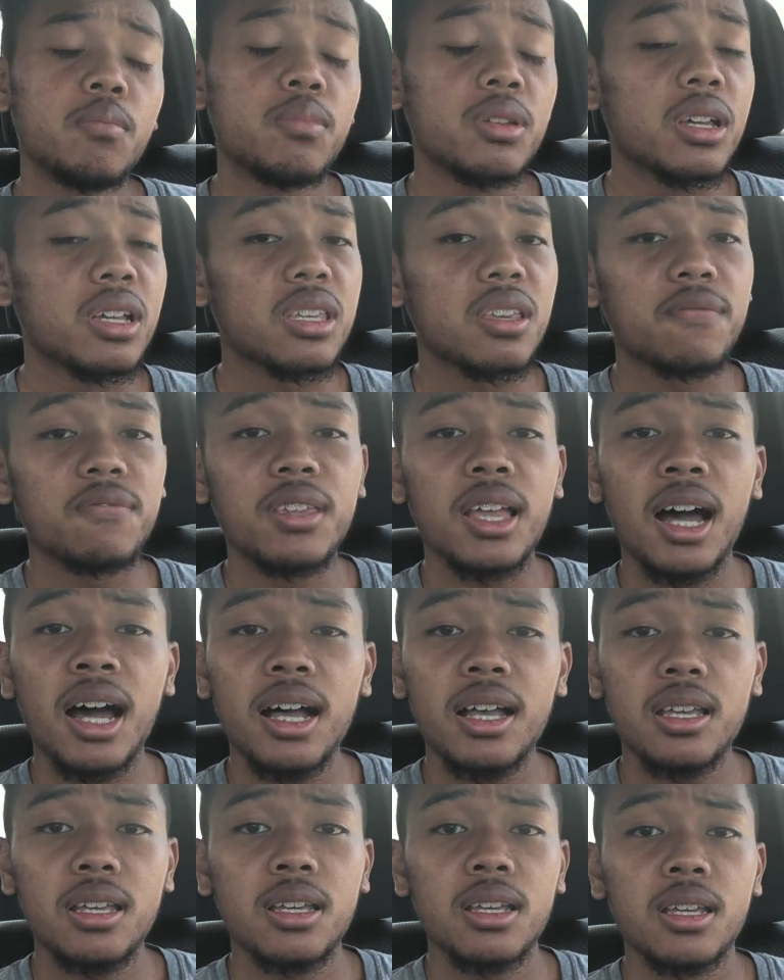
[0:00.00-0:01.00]
Because if
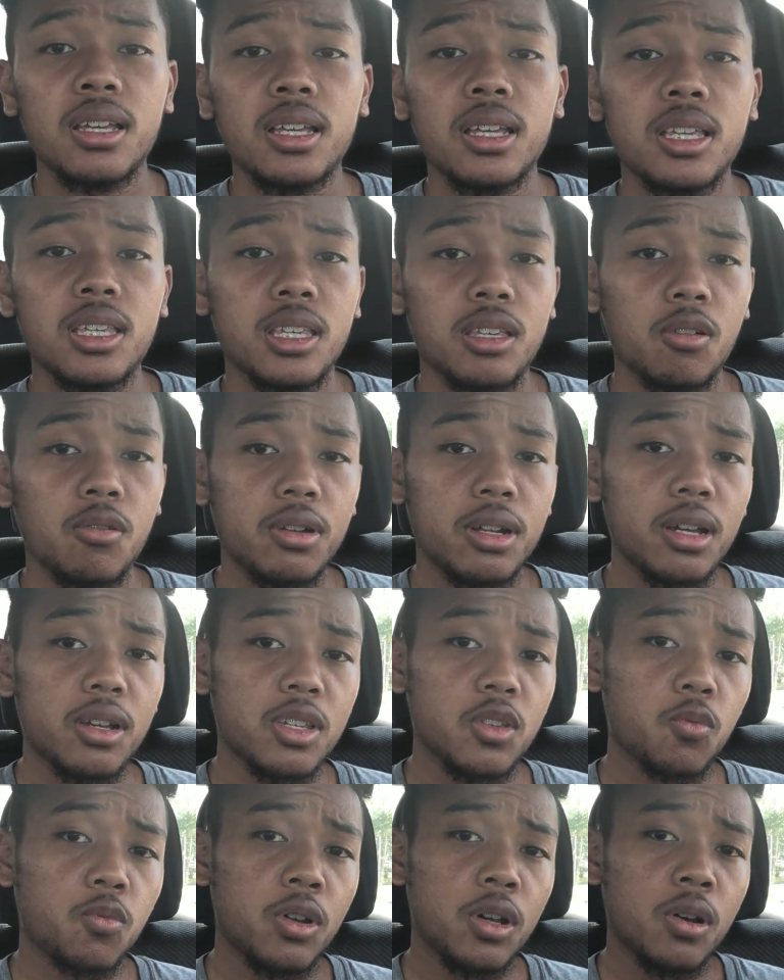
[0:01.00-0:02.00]
not, someone
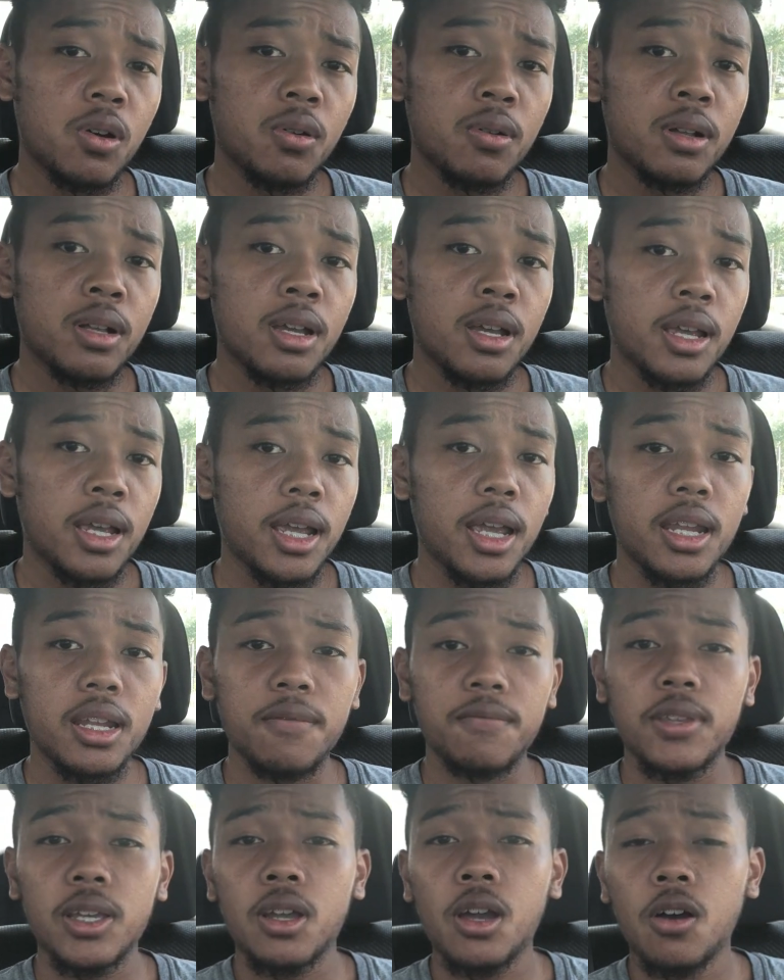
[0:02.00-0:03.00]
else will. And
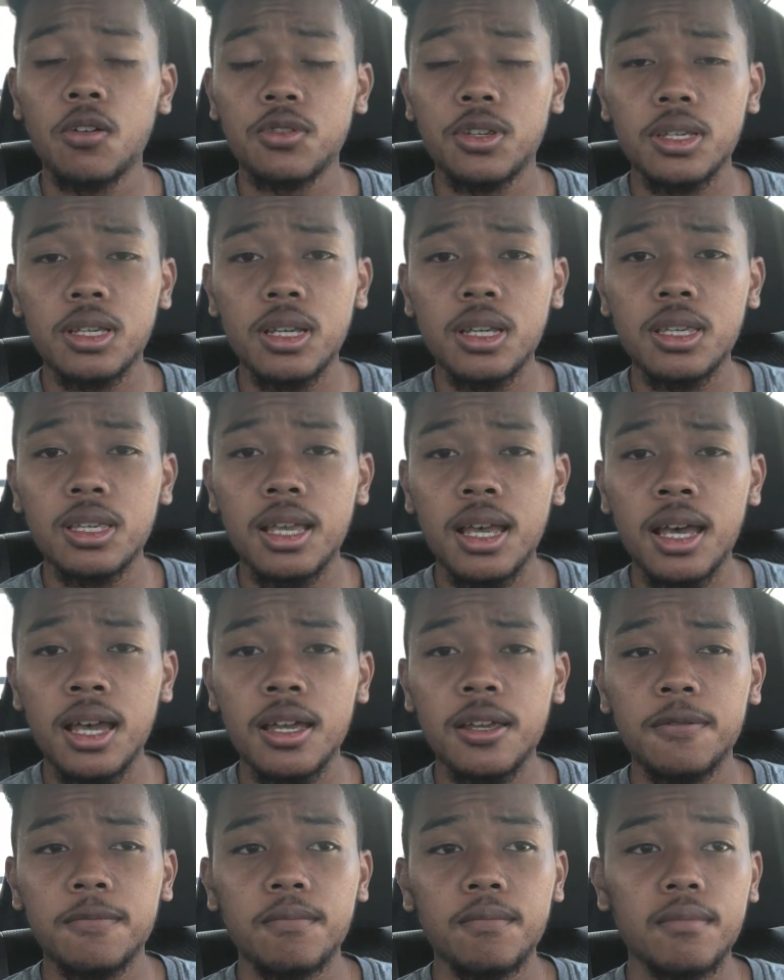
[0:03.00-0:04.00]
if the coach sees
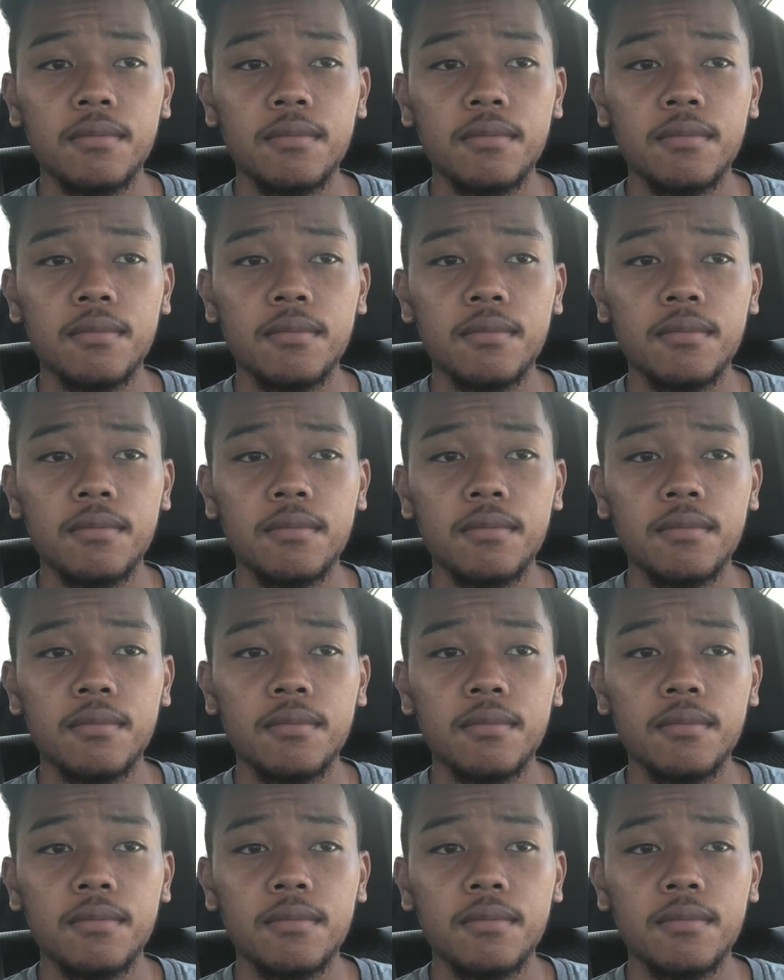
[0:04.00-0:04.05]
that,